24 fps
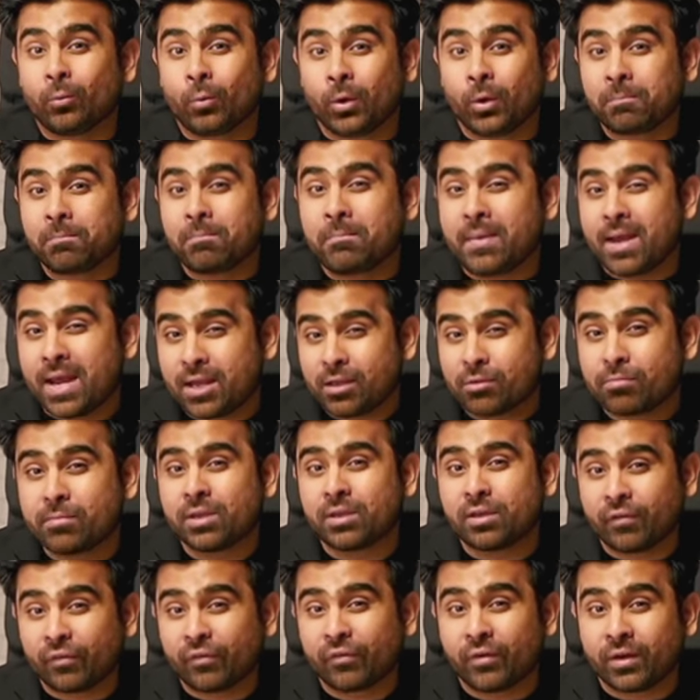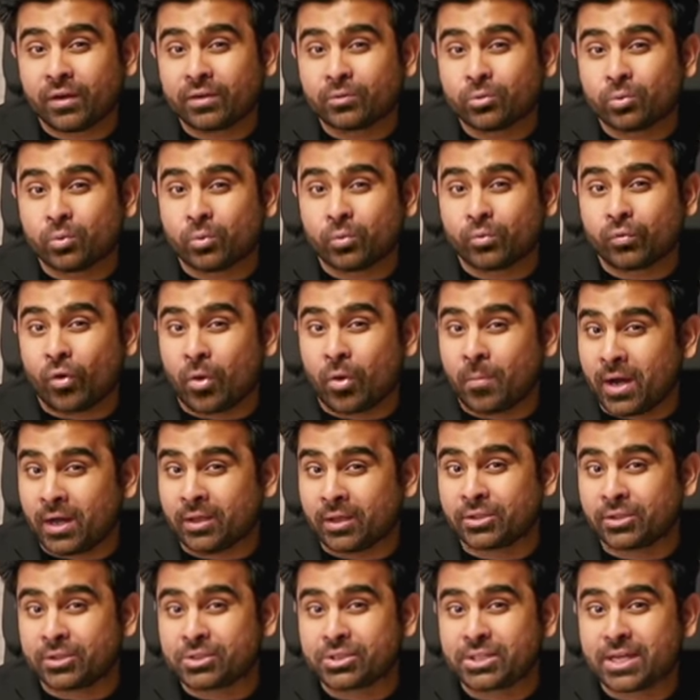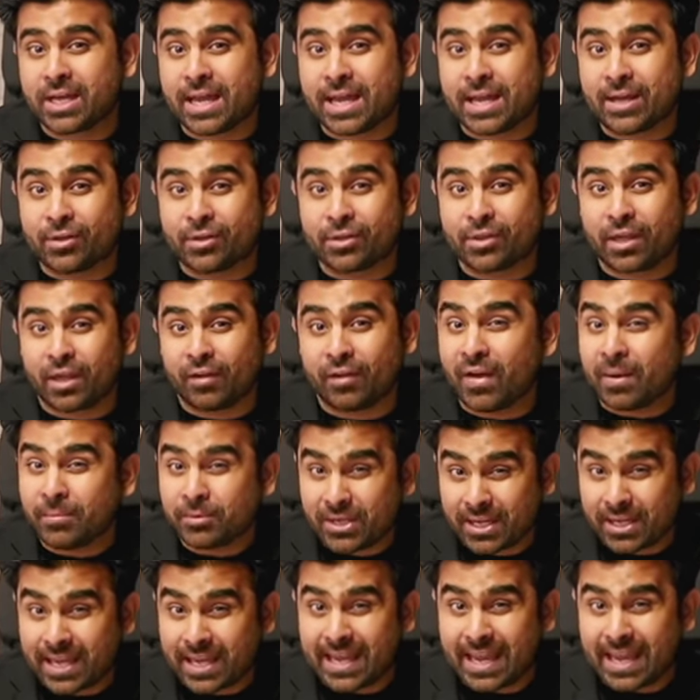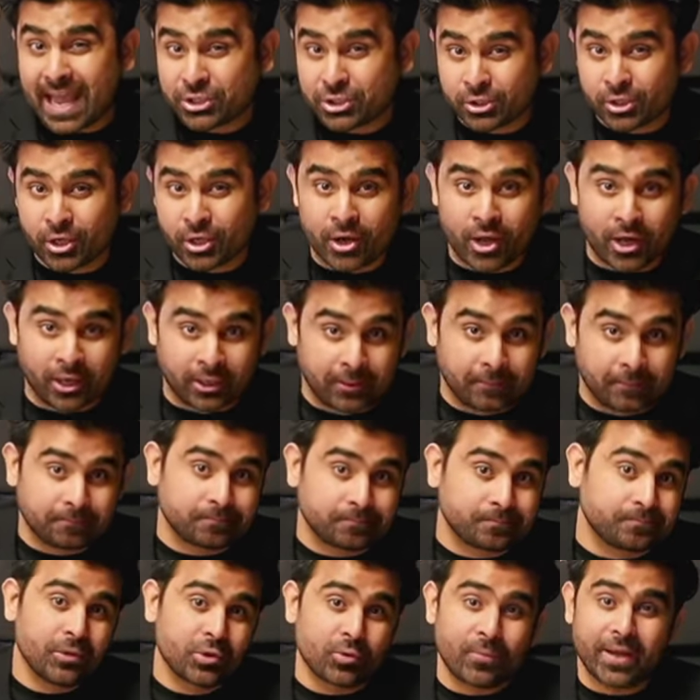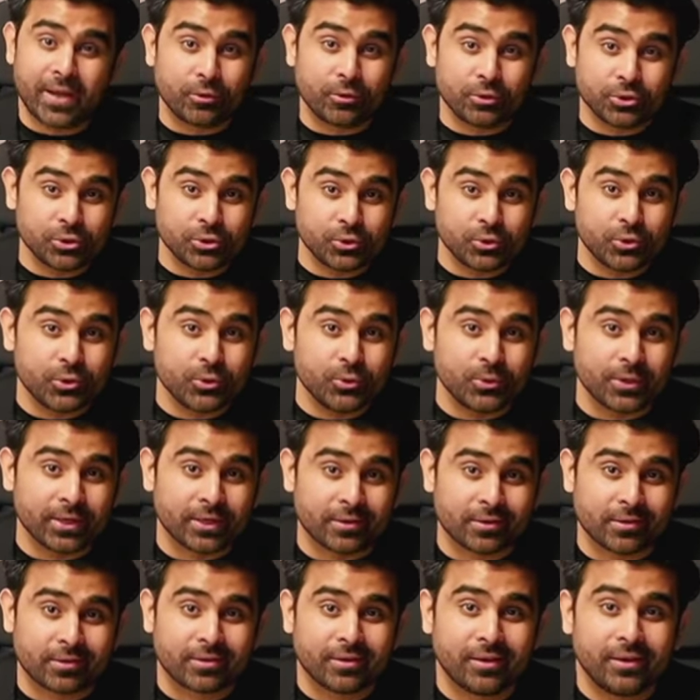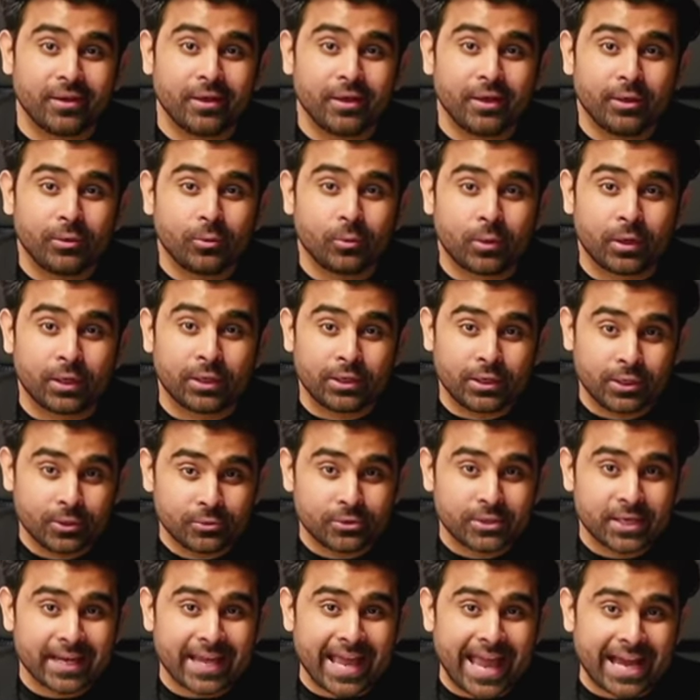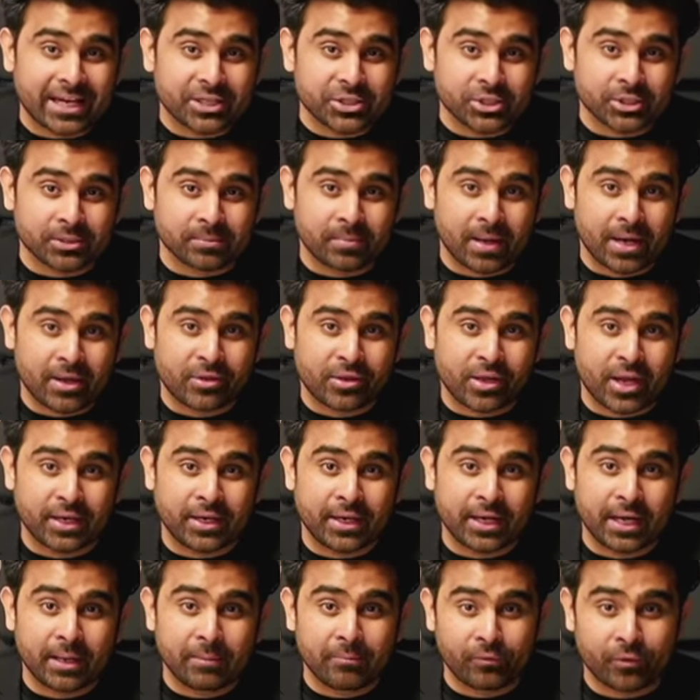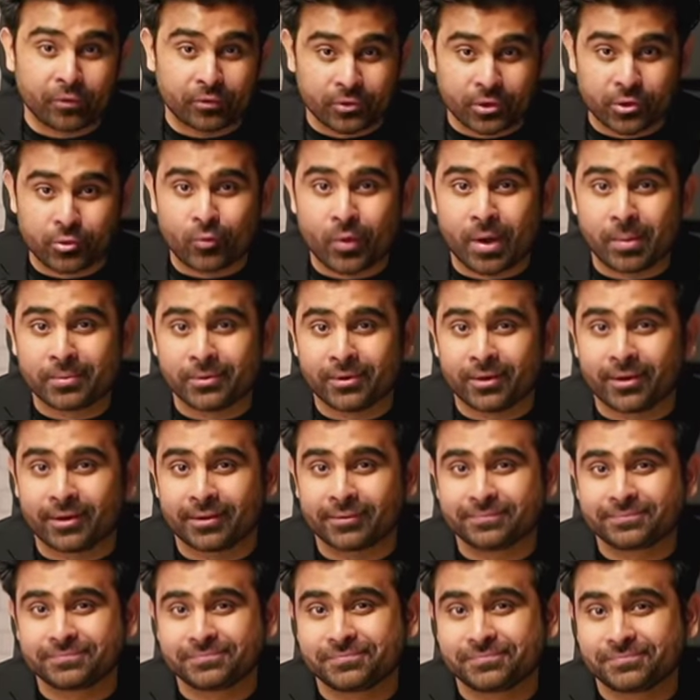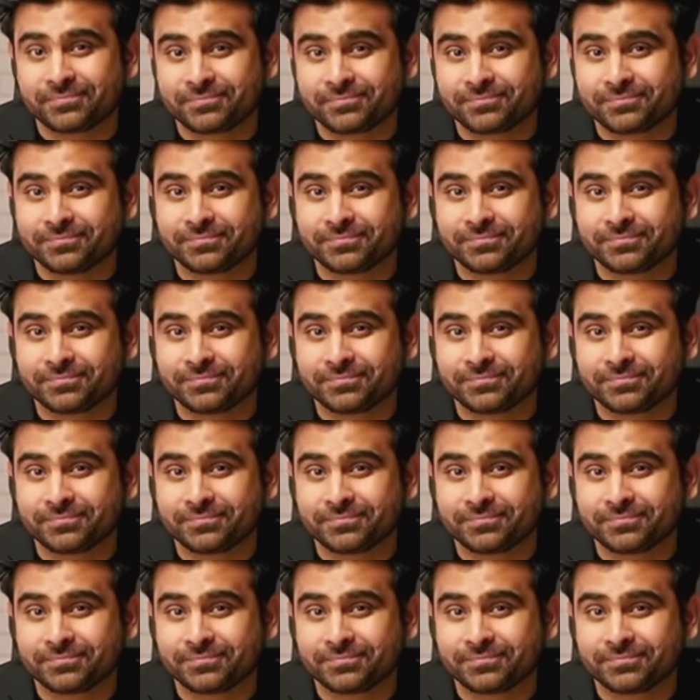And what makes me different from others is if I'm taking action or not. So my question to you is, will you take action by signing up for this webinar?